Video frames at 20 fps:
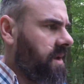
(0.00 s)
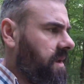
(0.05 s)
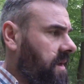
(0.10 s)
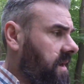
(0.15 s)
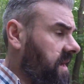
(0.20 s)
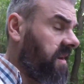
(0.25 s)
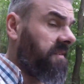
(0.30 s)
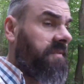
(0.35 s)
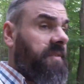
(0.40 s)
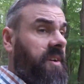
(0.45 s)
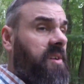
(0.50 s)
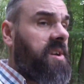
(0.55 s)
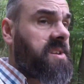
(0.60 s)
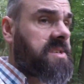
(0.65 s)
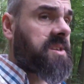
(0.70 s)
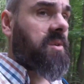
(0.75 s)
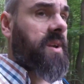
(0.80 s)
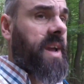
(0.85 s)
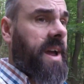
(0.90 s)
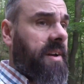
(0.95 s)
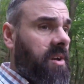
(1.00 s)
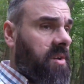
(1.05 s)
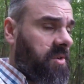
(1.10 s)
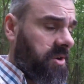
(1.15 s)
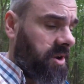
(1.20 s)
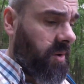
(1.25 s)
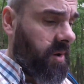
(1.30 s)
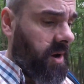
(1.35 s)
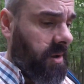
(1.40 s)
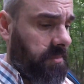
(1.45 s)
and if there is, I'll carry on
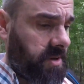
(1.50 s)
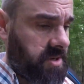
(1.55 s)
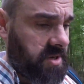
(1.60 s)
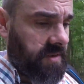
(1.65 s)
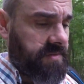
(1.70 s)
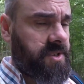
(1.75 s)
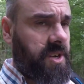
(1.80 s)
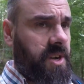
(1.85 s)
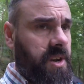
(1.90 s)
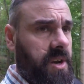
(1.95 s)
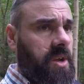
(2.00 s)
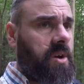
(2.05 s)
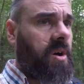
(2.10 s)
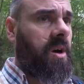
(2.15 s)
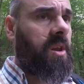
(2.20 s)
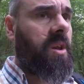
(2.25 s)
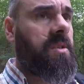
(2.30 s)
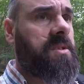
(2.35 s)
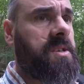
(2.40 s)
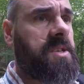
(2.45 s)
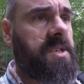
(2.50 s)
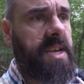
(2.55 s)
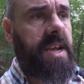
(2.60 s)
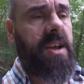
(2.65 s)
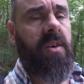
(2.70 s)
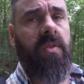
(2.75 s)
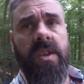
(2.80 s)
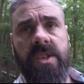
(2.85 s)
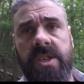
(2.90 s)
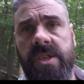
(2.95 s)
doing them, because I've certainly got a lot to say
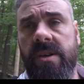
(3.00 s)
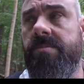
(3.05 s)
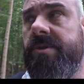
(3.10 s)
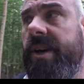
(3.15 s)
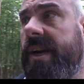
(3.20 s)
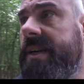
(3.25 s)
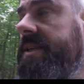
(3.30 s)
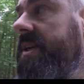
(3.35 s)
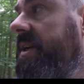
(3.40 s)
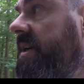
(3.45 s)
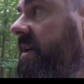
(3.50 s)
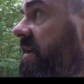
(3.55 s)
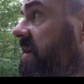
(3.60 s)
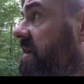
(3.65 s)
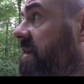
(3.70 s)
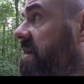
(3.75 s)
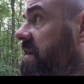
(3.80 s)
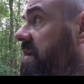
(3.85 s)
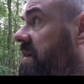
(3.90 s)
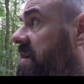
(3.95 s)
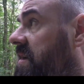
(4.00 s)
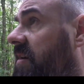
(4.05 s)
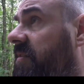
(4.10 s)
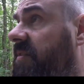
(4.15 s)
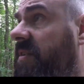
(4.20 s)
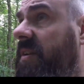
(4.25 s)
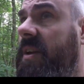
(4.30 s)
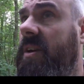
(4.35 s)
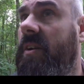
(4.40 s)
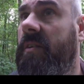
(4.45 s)
on this subject. I
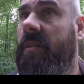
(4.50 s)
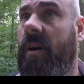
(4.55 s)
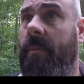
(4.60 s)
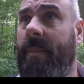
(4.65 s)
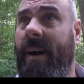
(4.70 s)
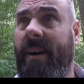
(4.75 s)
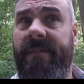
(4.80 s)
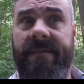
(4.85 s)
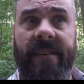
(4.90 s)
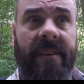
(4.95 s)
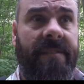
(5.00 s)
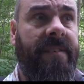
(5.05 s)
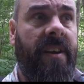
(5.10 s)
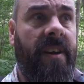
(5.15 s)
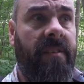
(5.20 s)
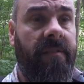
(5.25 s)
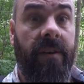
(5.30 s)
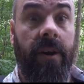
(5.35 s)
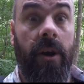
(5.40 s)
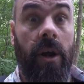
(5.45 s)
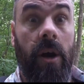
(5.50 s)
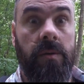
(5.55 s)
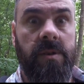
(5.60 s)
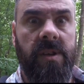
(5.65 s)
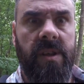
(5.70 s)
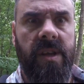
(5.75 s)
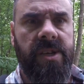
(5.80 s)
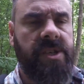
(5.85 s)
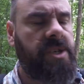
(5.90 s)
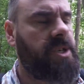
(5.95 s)
think I've got about 15 videos of
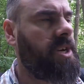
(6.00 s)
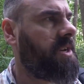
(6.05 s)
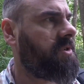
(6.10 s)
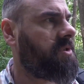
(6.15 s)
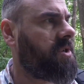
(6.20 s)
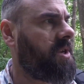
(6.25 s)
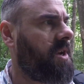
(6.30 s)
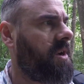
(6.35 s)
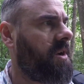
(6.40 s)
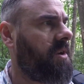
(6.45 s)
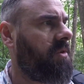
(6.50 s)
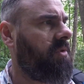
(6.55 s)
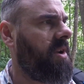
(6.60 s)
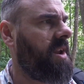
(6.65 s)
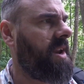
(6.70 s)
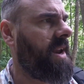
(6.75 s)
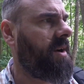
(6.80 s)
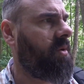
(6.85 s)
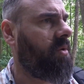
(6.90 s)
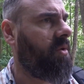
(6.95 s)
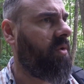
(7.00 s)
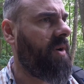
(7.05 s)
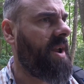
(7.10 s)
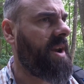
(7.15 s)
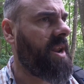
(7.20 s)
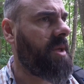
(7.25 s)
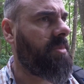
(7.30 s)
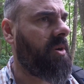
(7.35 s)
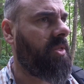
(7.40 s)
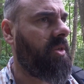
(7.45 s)
this shit written out
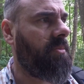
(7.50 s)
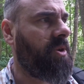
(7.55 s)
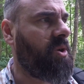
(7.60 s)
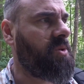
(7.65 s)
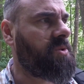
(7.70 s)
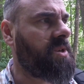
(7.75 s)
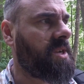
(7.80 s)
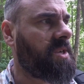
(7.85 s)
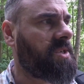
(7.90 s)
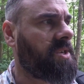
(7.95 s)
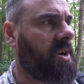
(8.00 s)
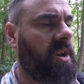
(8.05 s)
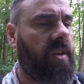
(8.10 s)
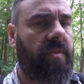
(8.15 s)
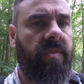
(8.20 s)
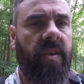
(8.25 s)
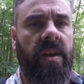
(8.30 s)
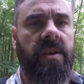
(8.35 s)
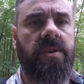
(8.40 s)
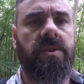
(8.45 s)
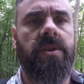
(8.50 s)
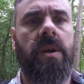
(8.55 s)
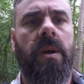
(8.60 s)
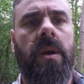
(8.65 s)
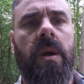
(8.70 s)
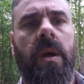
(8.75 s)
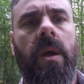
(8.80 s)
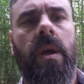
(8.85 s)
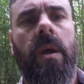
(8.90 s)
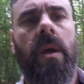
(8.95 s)
already, but the music side of things
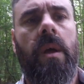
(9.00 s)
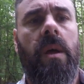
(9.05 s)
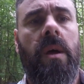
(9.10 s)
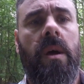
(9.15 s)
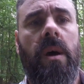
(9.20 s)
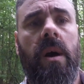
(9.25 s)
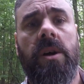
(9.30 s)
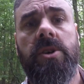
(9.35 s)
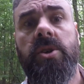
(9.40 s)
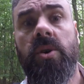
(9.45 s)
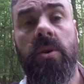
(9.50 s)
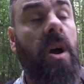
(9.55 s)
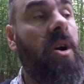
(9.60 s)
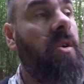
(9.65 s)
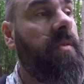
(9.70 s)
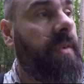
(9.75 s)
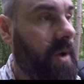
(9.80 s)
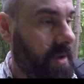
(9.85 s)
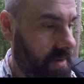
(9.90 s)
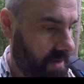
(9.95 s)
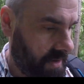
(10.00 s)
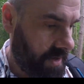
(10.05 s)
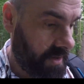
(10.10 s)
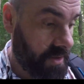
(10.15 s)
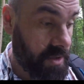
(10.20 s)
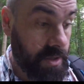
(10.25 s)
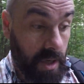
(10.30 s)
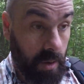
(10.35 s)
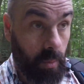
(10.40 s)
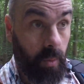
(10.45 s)
took over, and
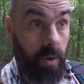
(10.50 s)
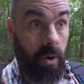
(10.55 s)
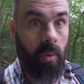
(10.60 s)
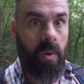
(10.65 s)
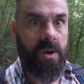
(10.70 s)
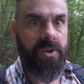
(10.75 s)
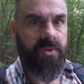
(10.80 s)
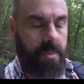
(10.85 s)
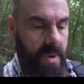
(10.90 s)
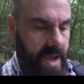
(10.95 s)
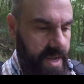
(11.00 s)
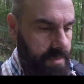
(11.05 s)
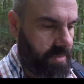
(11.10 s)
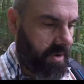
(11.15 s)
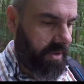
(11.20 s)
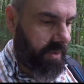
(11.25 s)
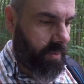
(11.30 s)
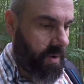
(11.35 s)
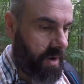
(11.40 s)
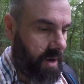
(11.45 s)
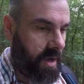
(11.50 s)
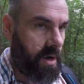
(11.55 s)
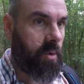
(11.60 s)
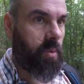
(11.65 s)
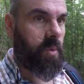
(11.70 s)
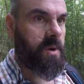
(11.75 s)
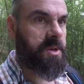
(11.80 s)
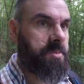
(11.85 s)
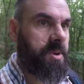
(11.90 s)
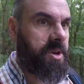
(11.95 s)
it will always remain, by the way. I will
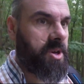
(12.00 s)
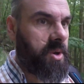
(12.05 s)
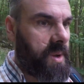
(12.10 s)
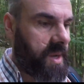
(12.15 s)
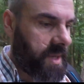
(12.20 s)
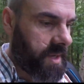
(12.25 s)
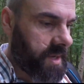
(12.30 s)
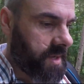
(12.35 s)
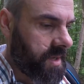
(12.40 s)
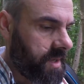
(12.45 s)
always be doing